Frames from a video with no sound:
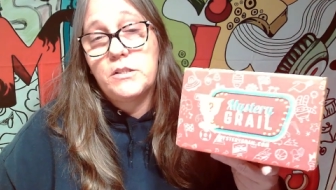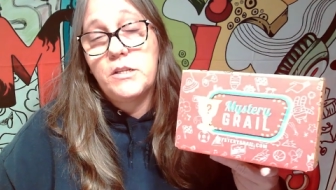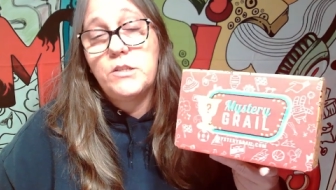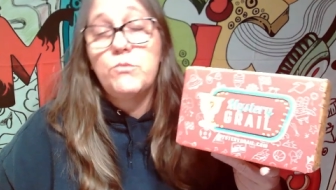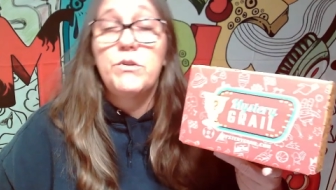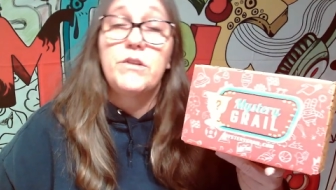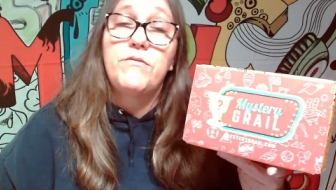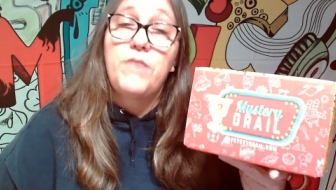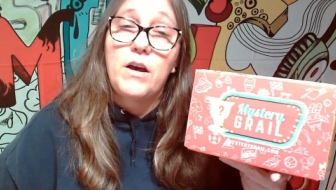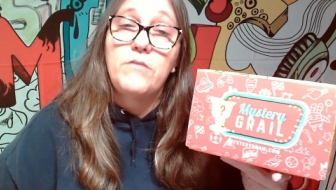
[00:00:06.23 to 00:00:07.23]
These were the
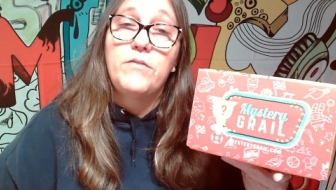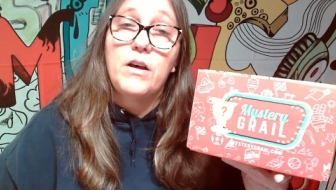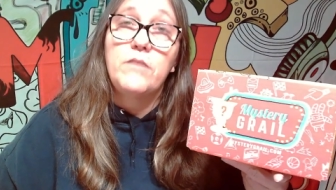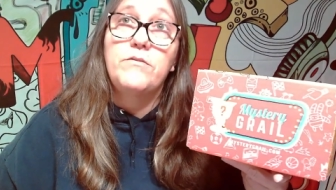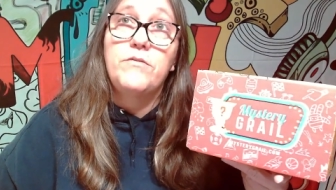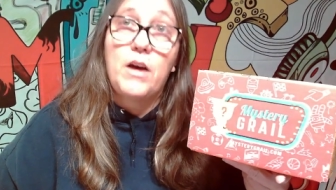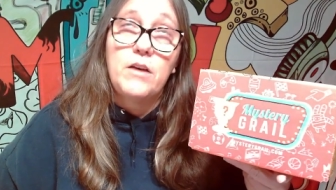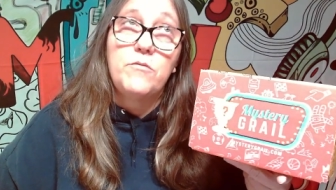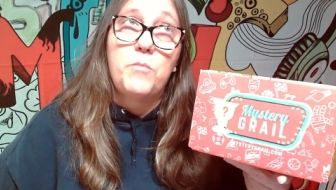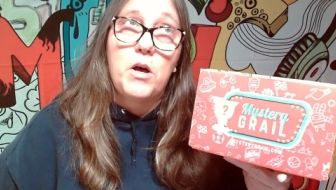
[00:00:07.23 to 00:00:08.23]

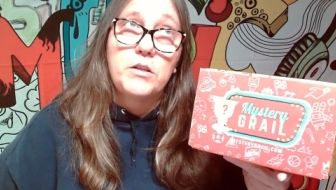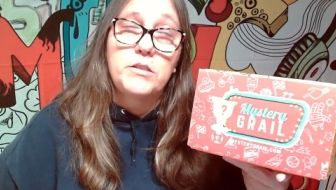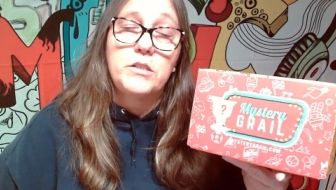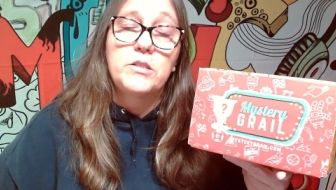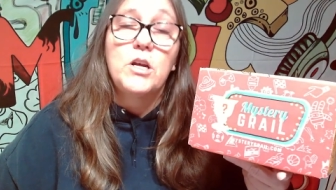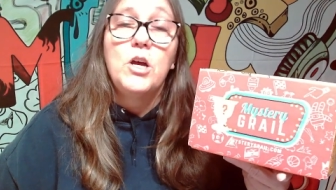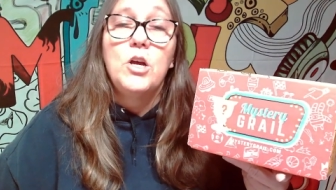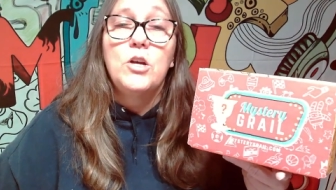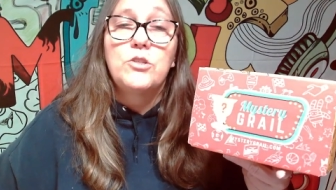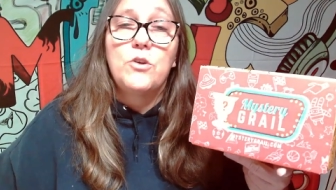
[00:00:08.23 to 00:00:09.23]
555 boxes,
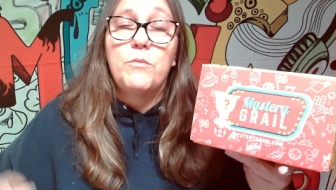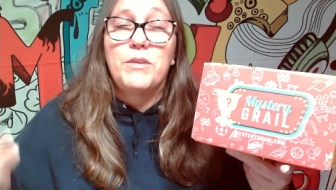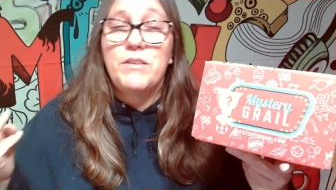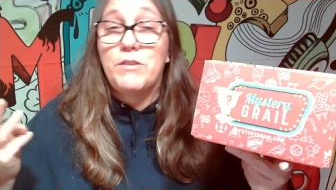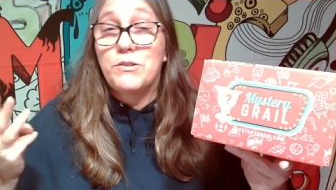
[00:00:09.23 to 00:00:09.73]
so I believe there's